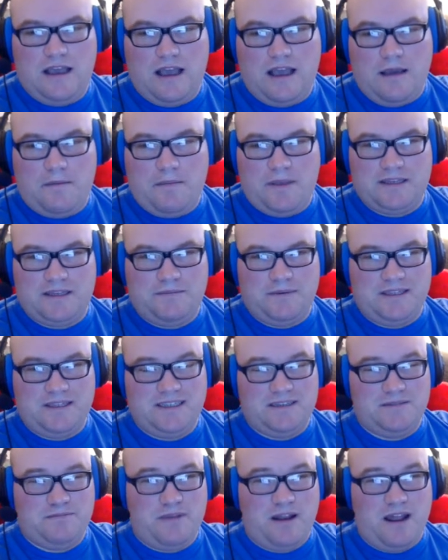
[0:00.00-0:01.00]
bits and
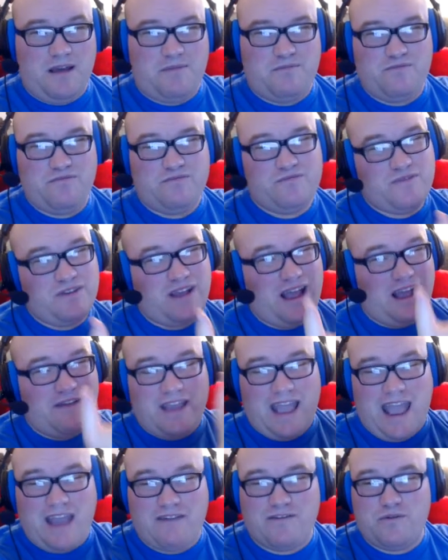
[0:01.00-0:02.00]
pieces. But I'm, I
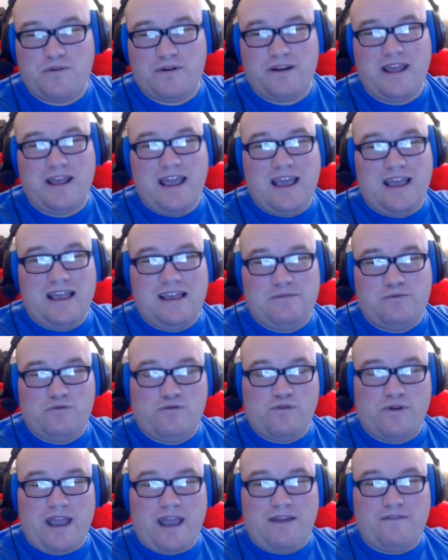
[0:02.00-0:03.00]
think everyone, we're
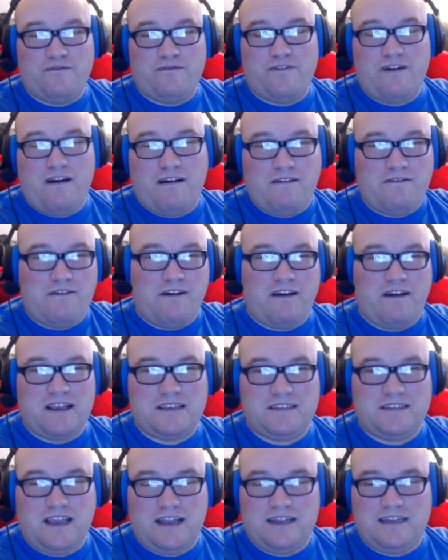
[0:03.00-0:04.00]
all getting very, very
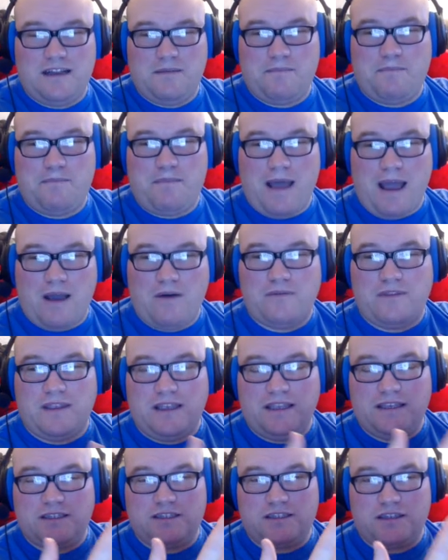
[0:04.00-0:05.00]
excited about
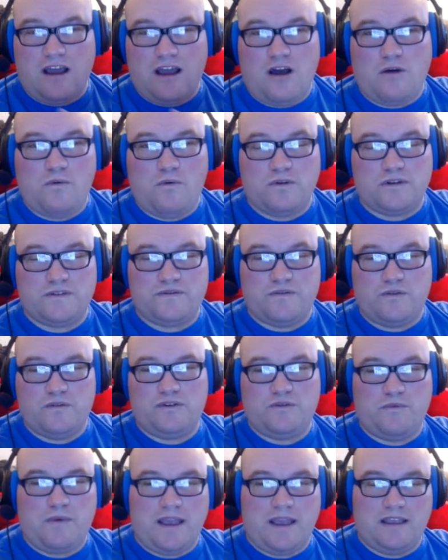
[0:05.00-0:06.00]
the Star Wars
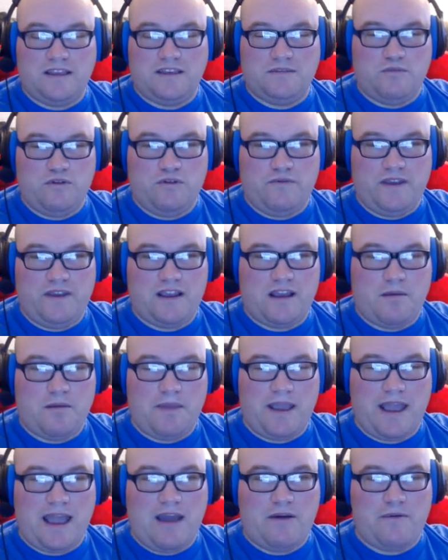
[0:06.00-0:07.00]
Force Awakens movie
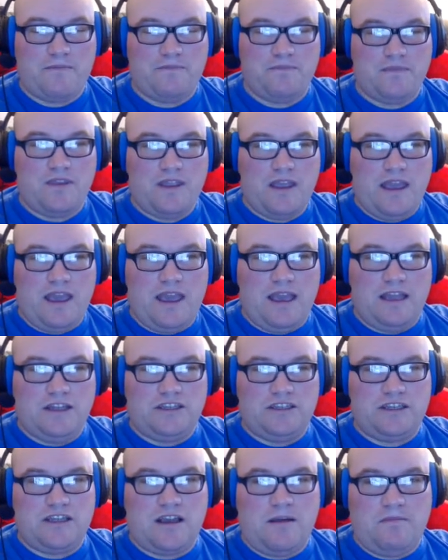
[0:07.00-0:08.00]
coming out in
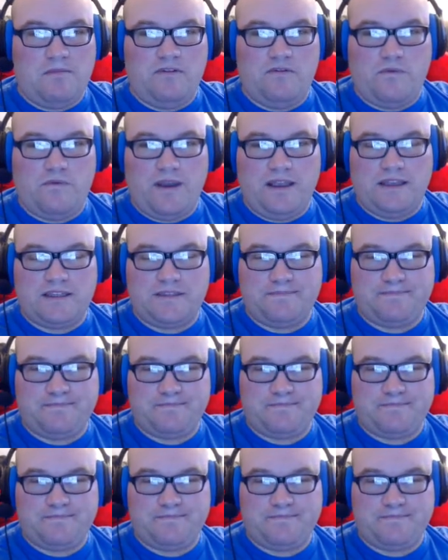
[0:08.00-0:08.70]
just a couple of weeks.